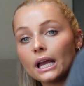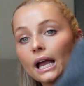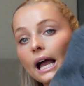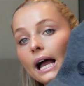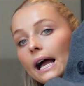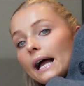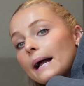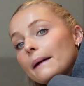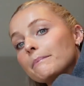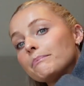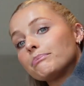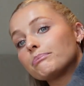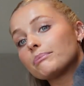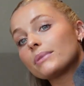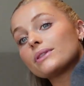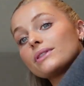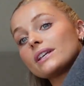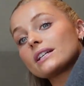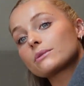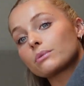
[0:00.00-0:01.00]

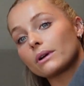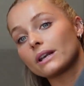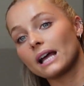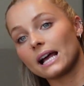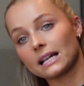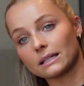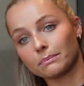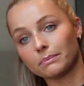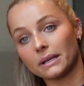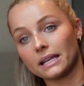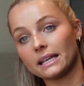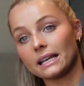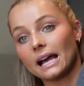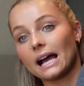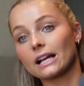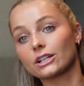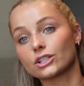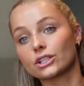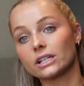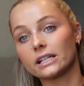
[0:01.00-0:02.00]
But this one has been
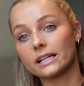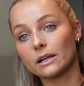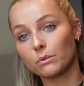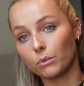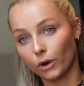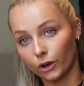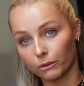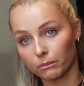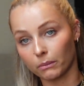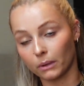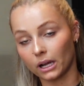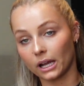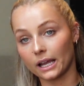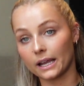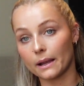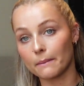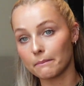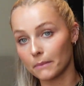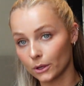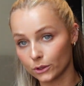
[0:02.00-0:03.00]
actually one of
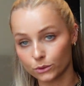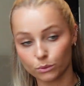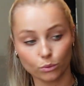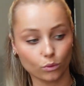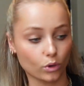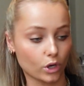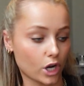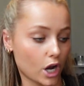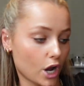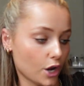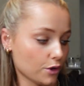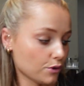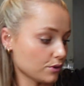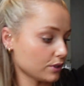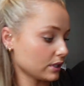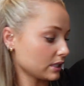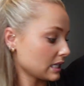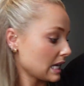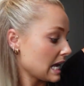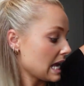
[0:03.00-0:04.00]
my most worn
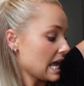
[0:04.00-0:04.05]
coats,